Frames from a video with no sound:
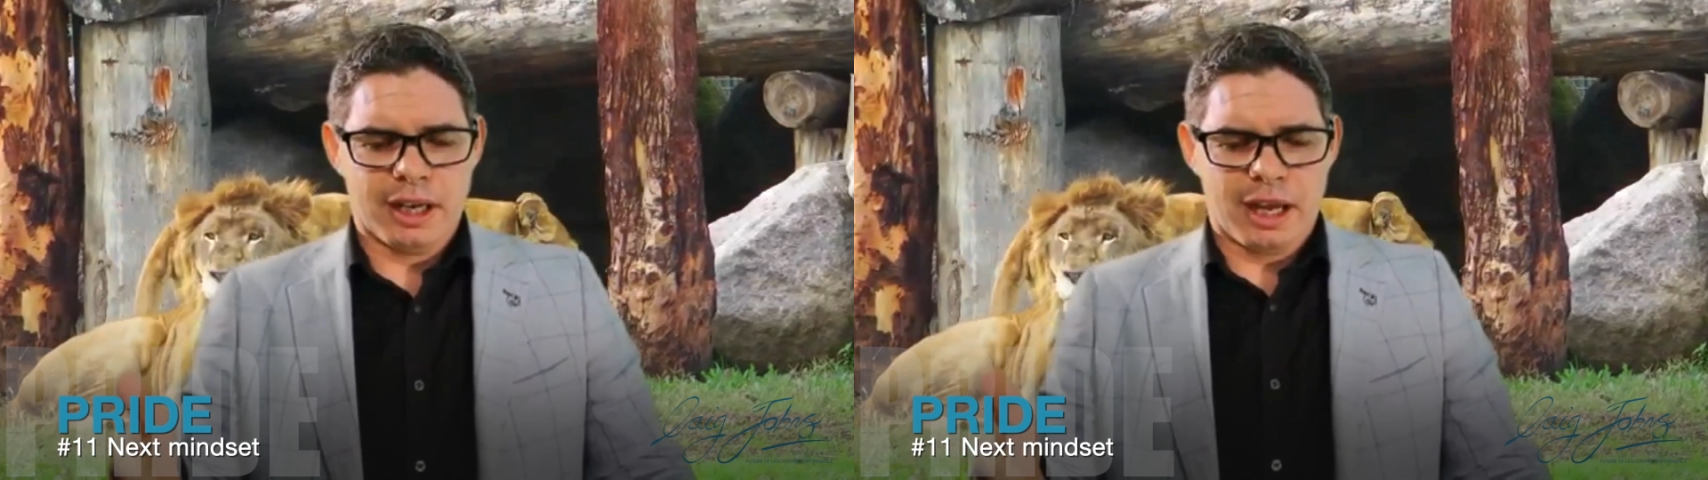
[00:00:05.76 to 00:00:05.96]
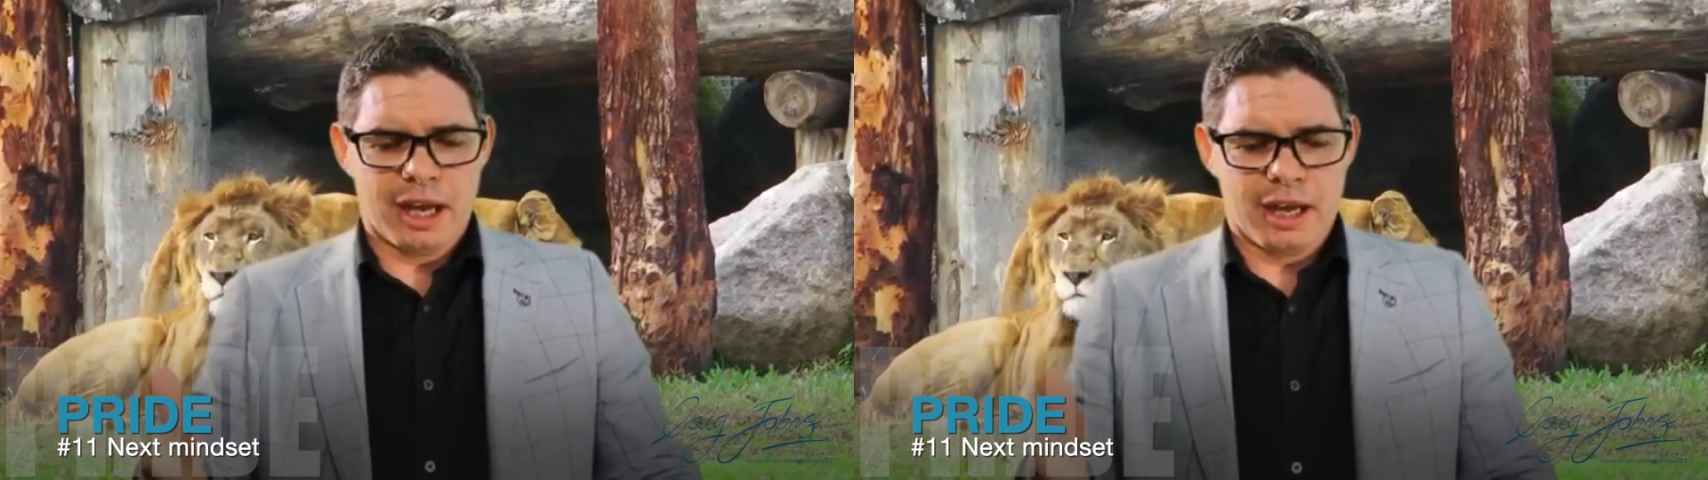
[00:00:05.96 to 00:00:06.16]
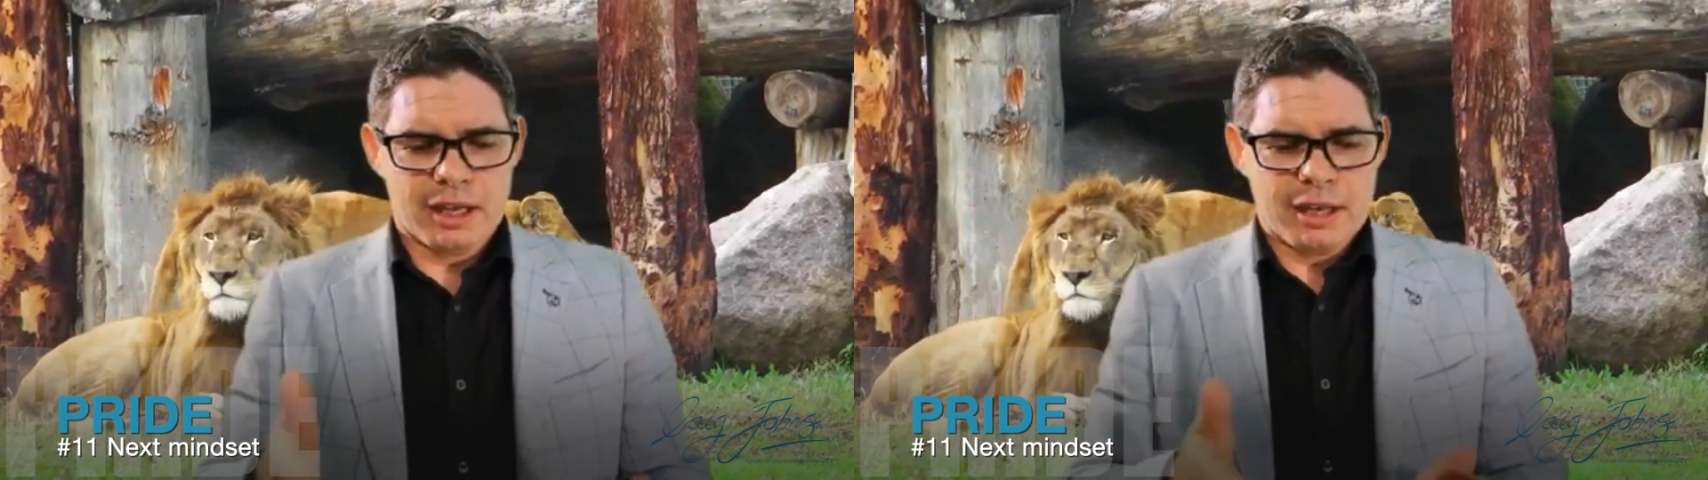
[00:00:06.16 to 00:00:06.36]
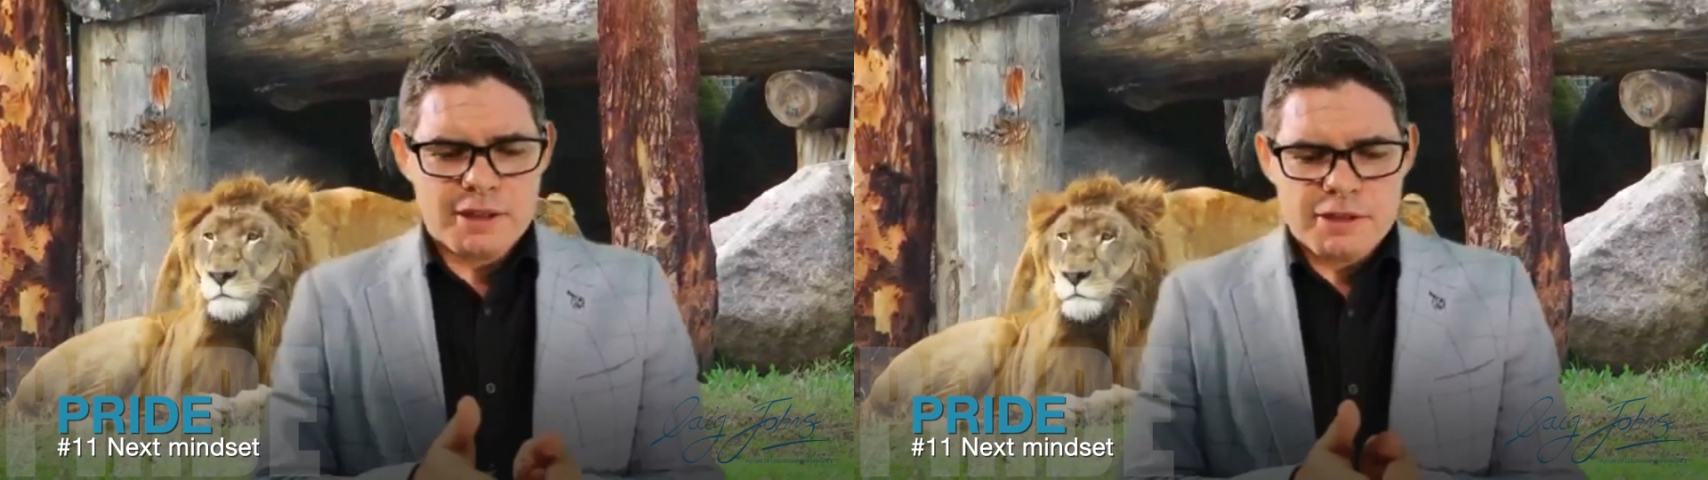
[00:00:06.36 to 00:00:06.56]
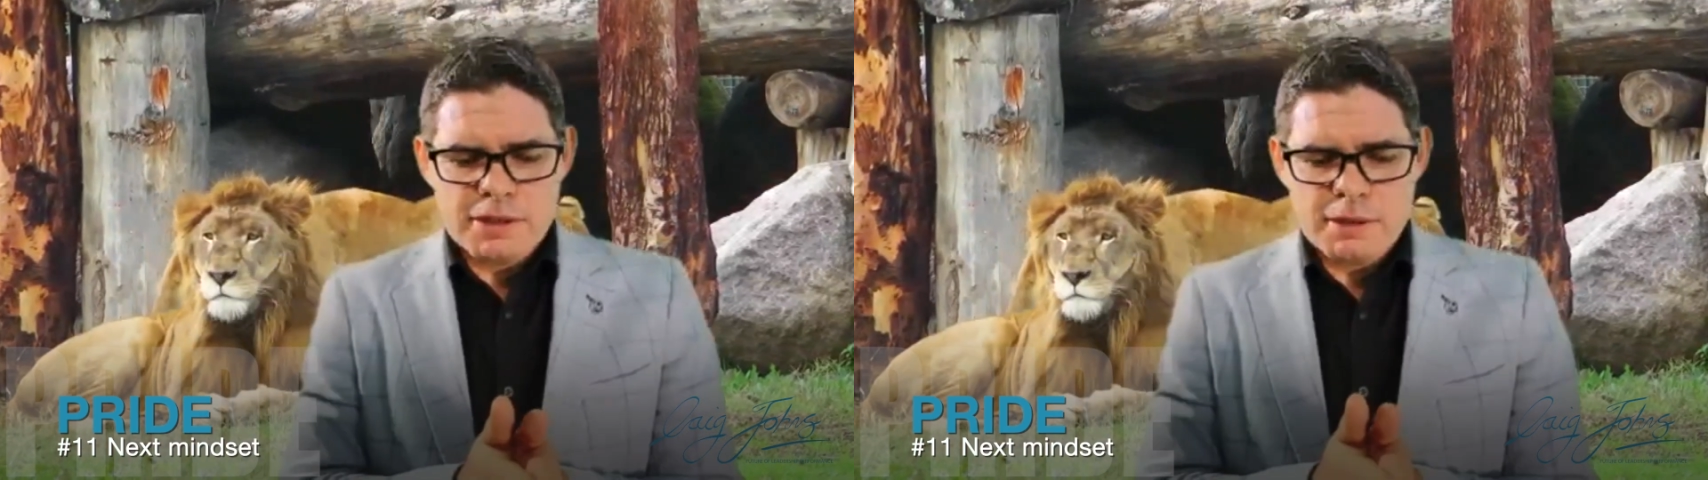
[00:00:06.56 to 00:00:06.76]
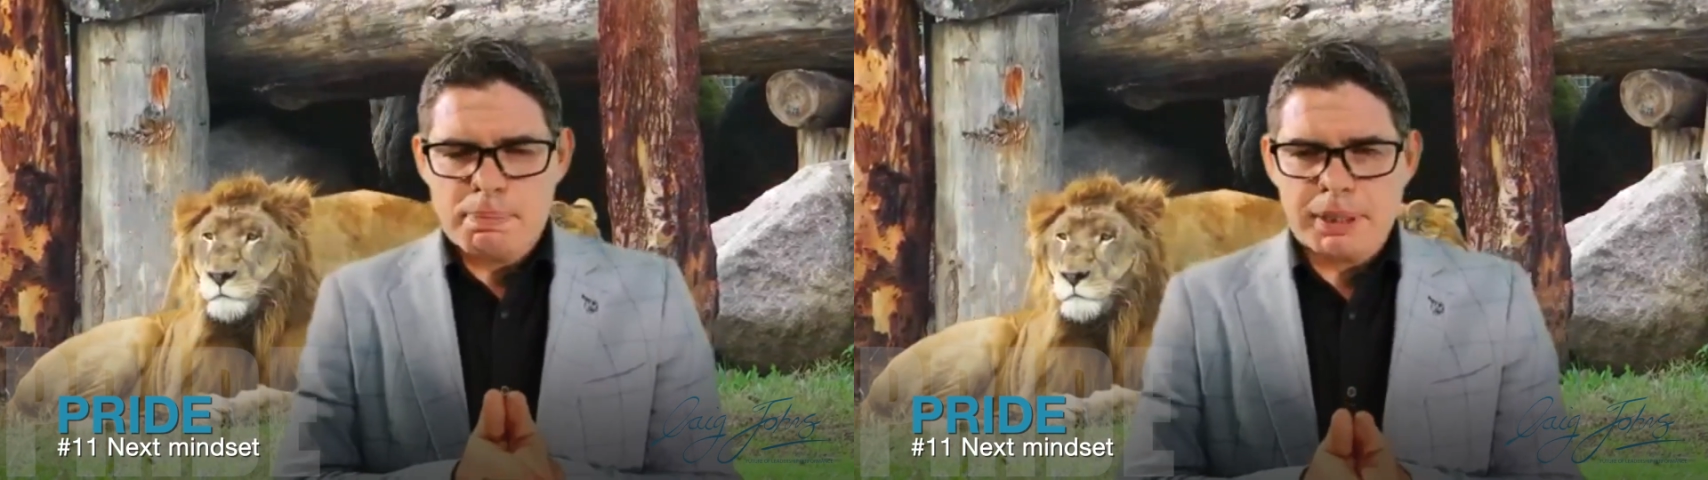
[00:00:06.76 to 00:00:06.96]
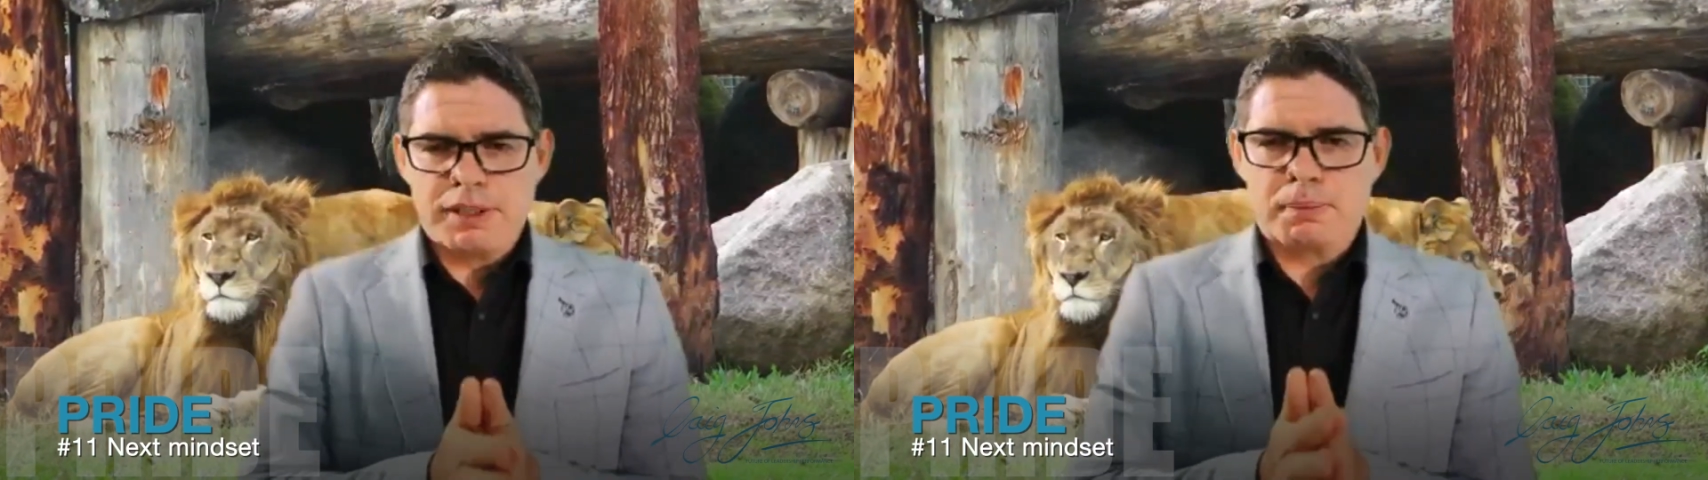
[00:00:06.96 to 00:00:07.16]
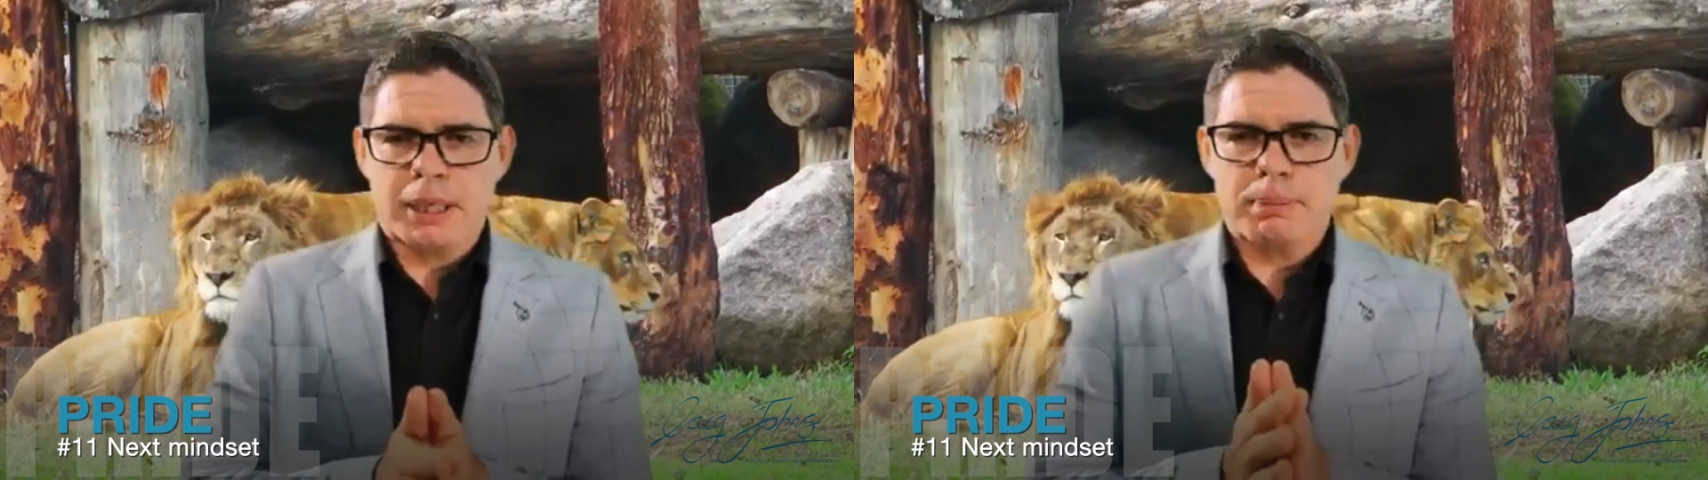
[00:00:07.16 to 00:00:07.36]
Uh, the
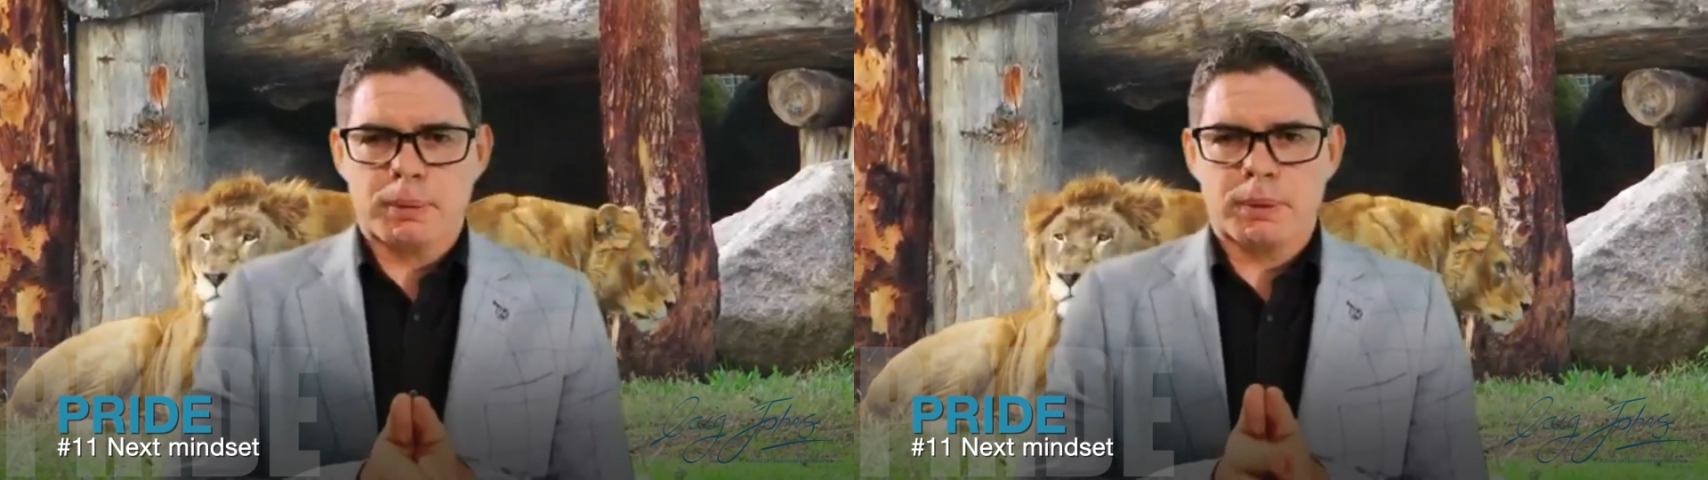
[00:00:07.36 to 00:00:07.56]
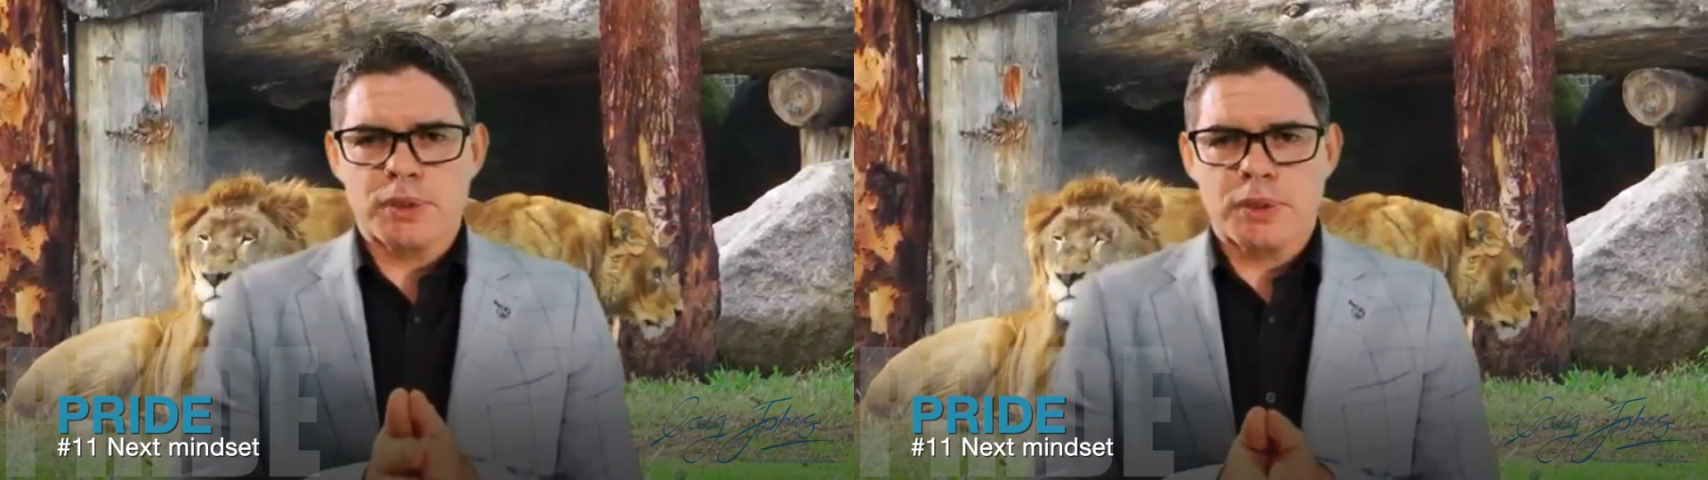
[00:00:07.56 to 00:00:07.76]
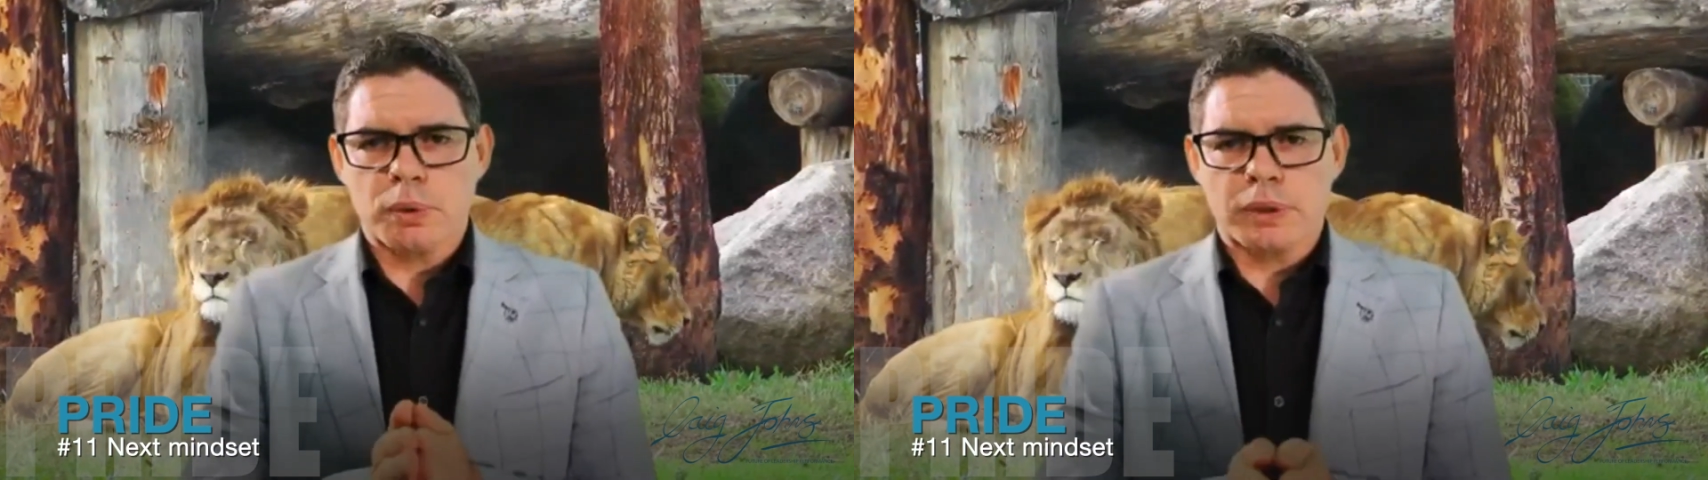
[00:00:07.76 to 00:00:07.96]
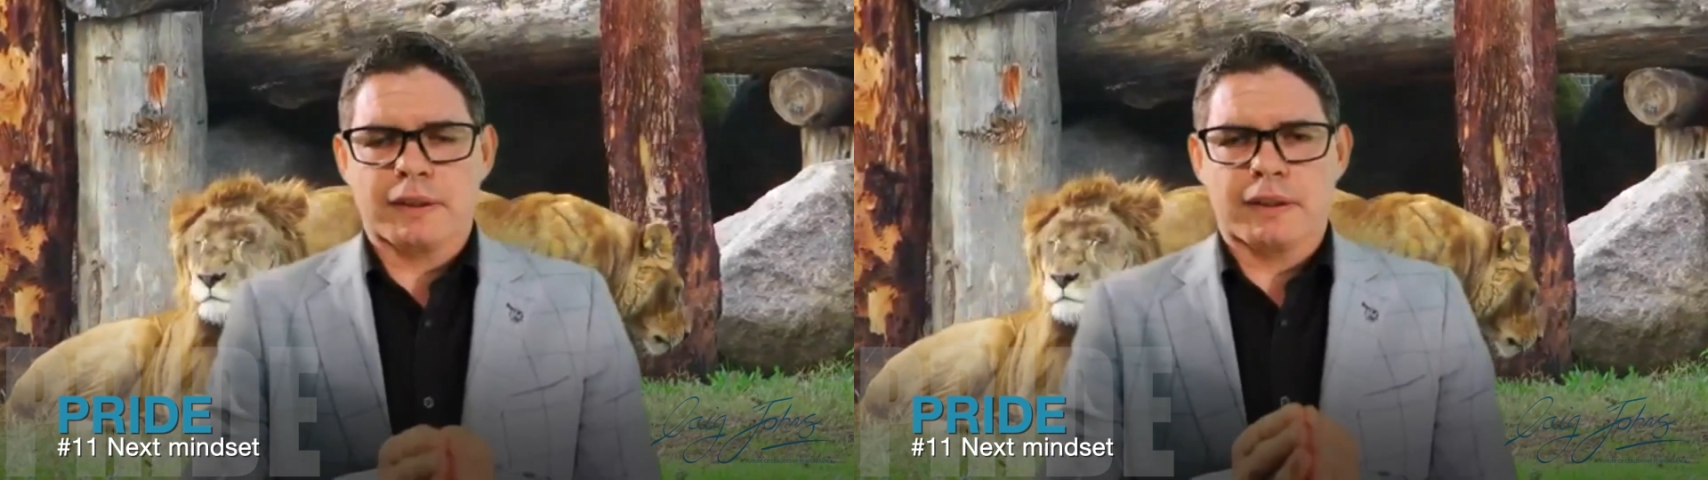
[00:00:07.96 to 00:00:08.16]
best people at doing